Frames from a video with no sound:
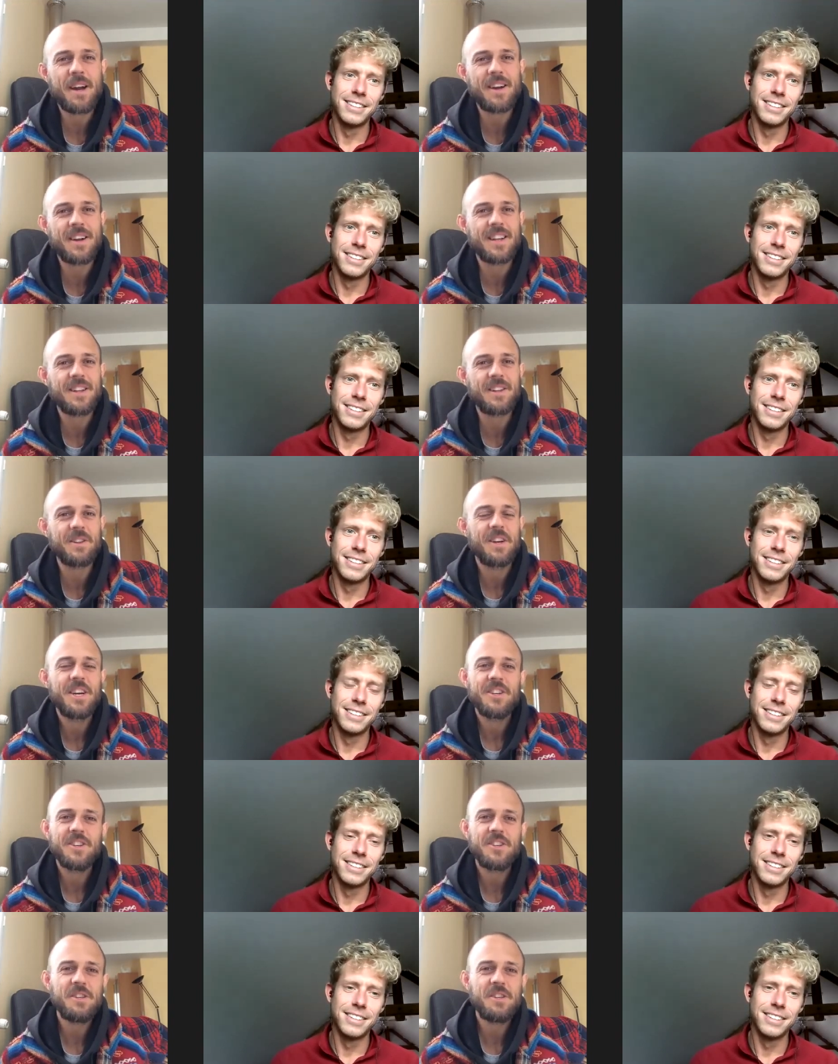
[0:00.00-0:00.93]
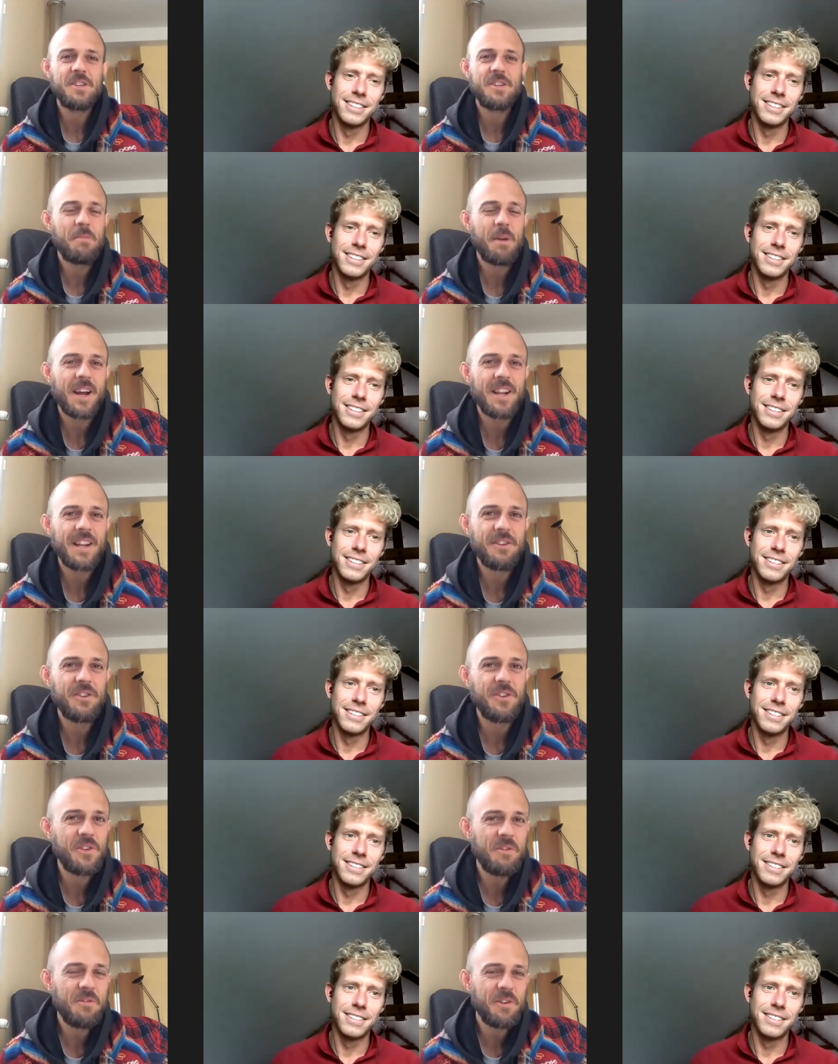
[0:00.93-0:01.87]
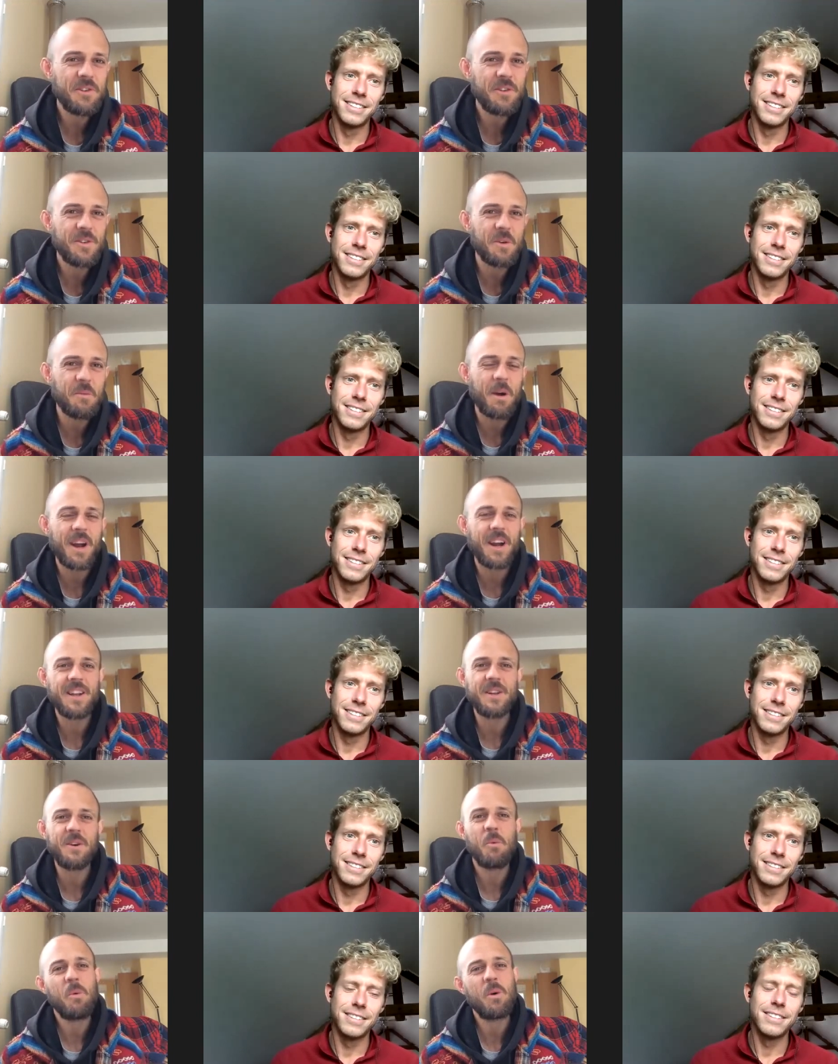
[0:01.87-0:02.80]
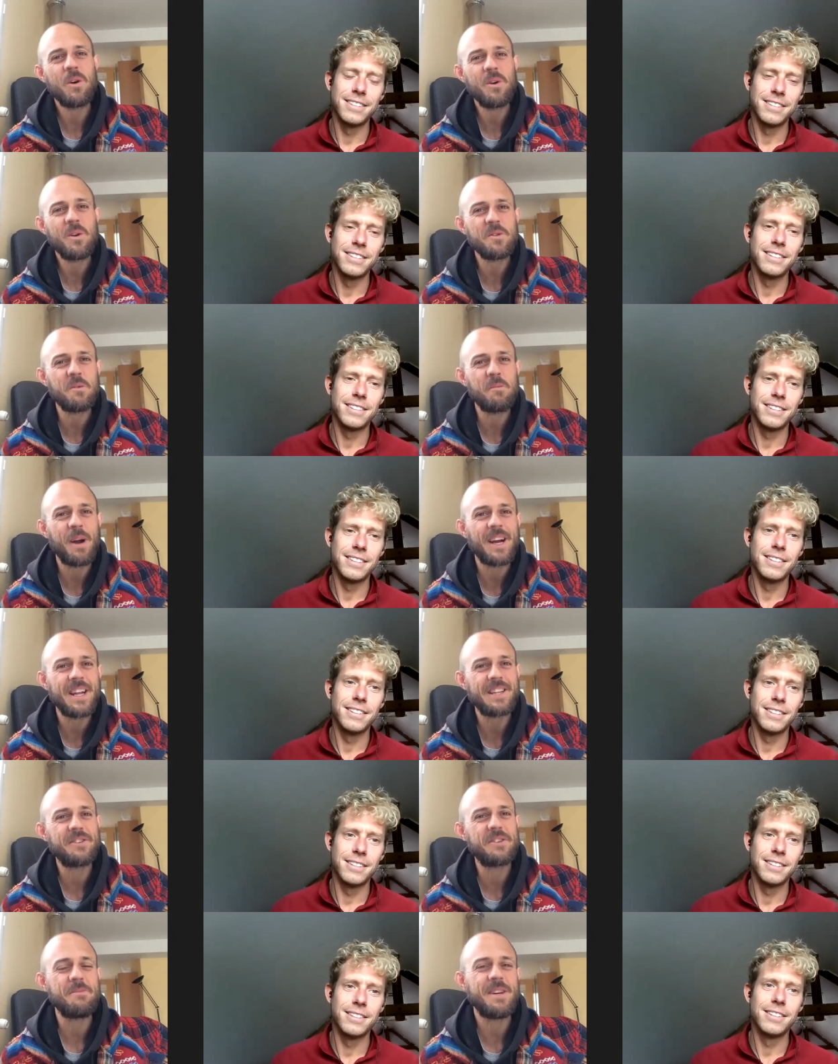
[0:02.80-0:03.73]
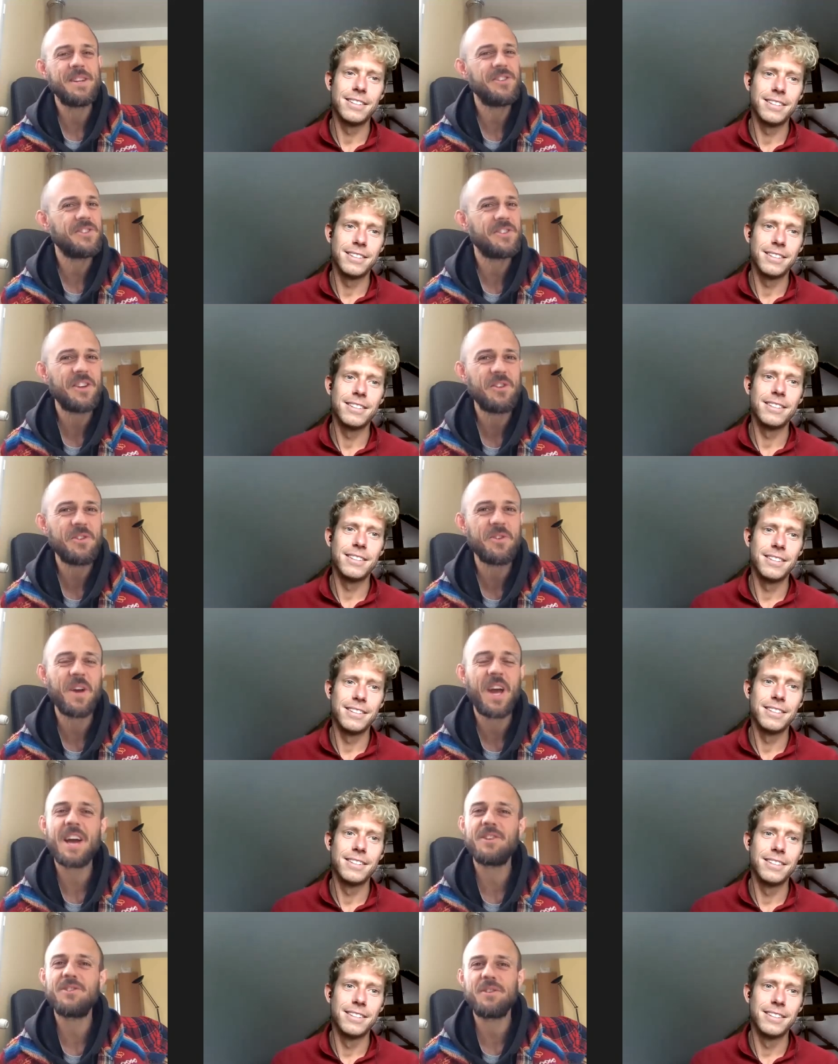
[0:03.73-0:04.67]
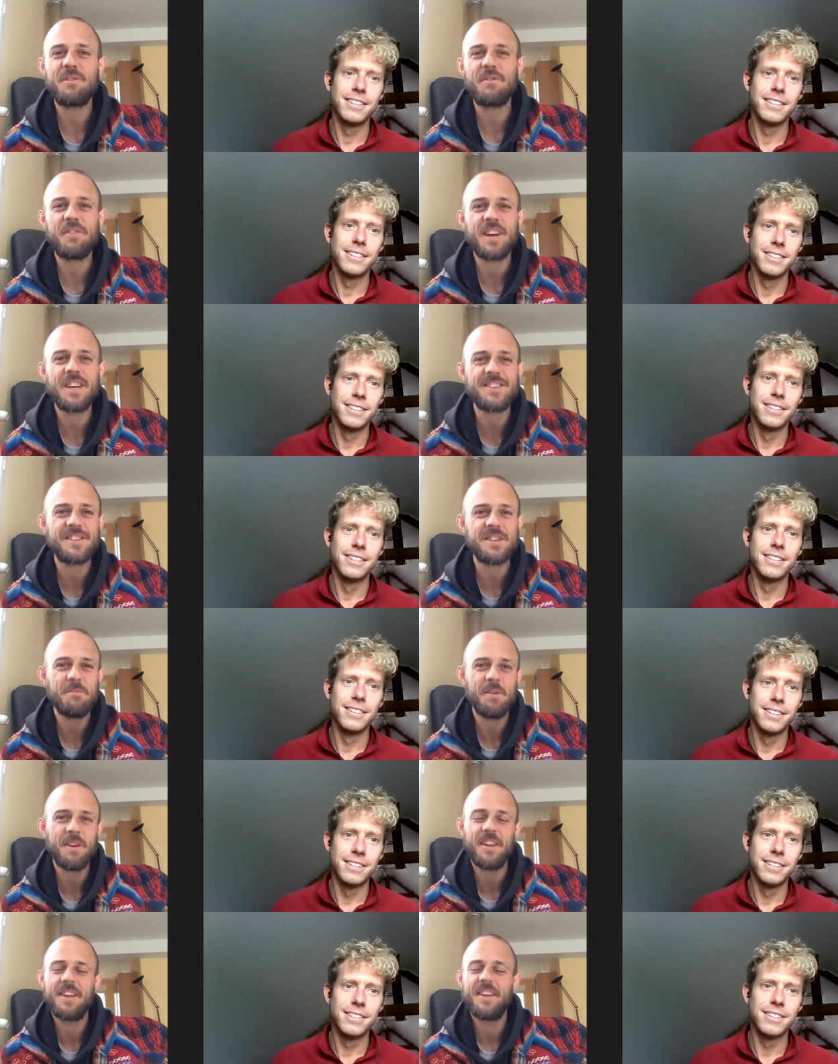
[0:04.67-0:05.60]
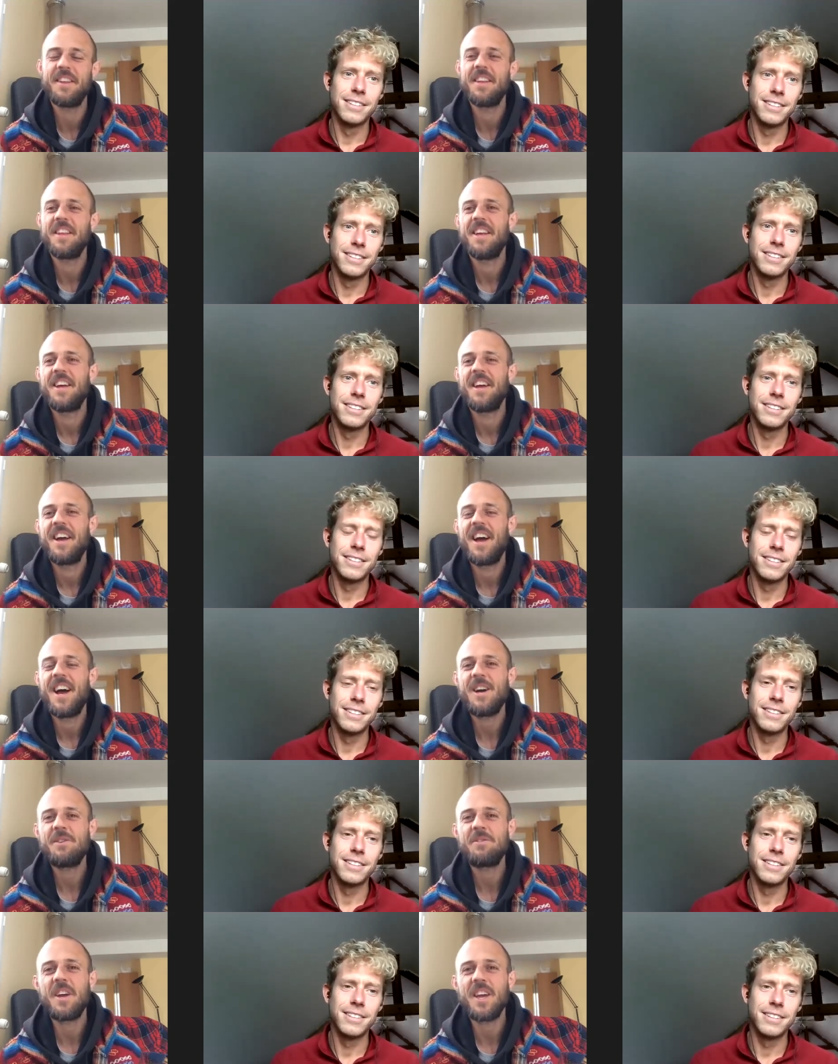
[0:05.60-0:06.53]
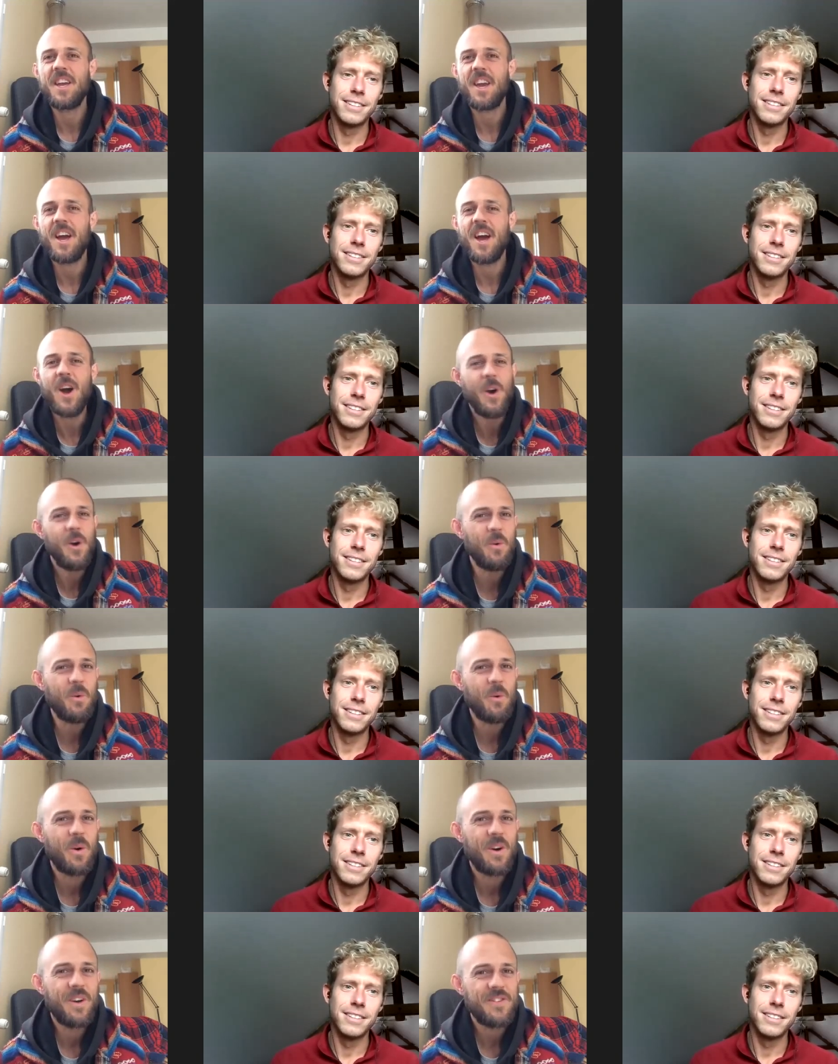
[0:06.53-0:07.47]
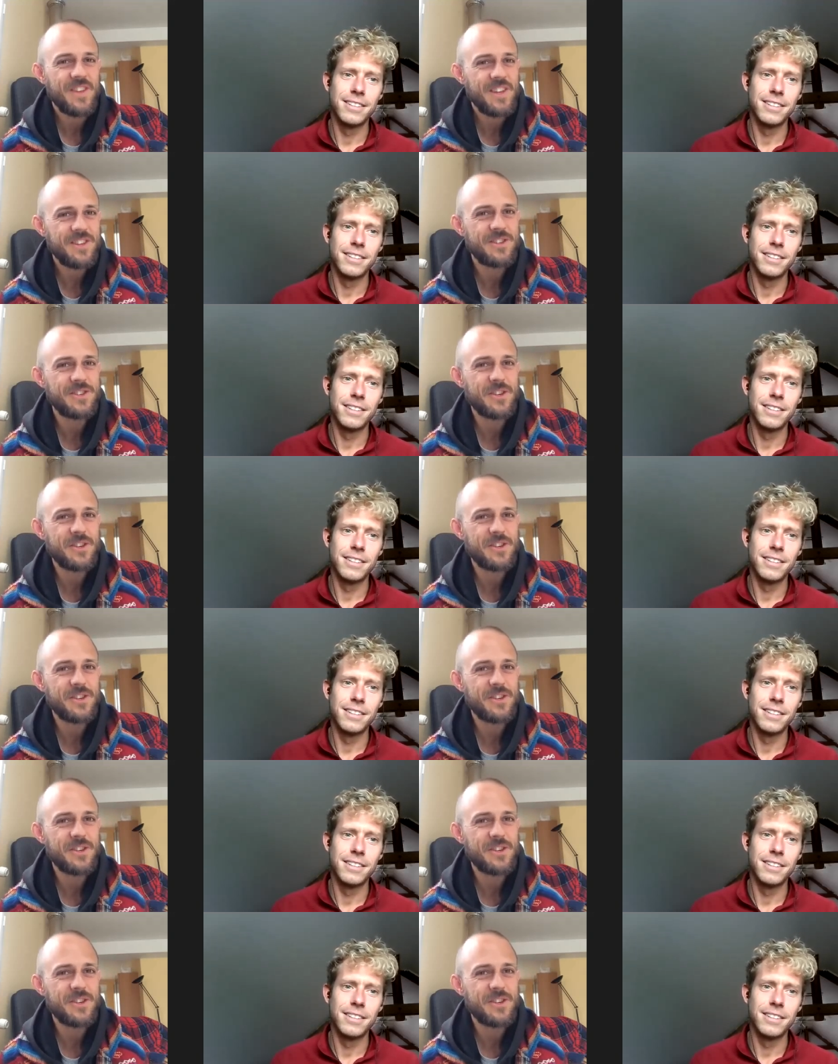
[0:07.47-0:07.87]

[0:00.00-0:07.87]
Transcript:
Speaker 1: parallel, did she mention parallel universes or parallel worlds or parallel dimensions? I don't know how she phrased it, but I was like, oh, there's a